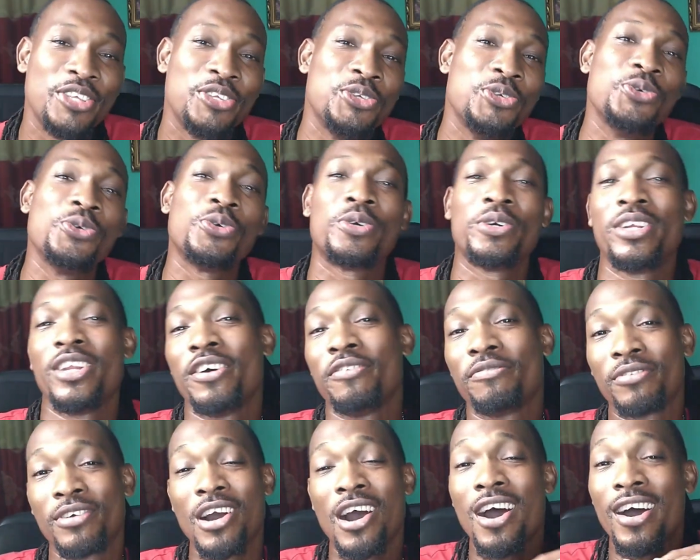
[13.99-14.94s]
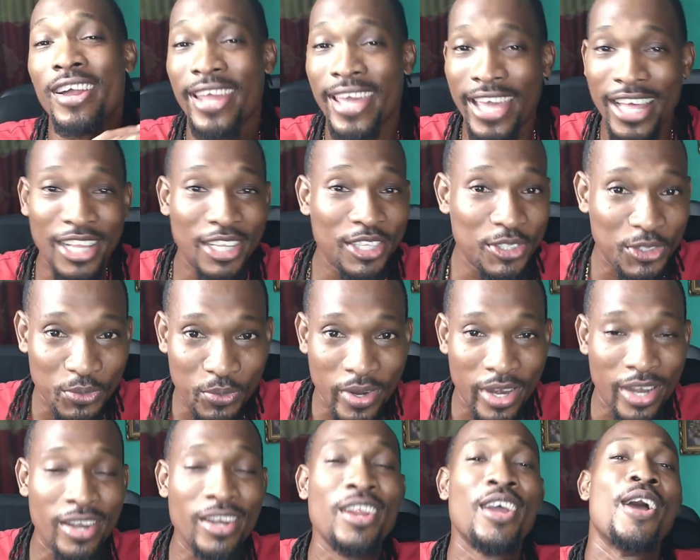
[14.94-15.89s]
You could have gone
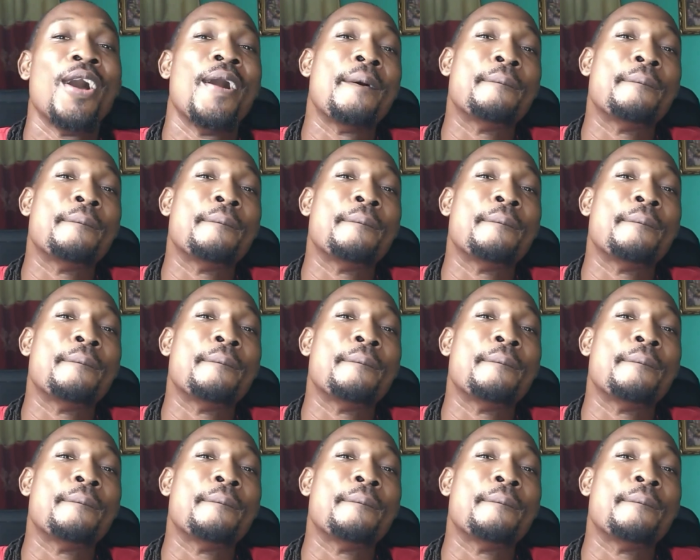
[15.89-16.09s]
elsewhere,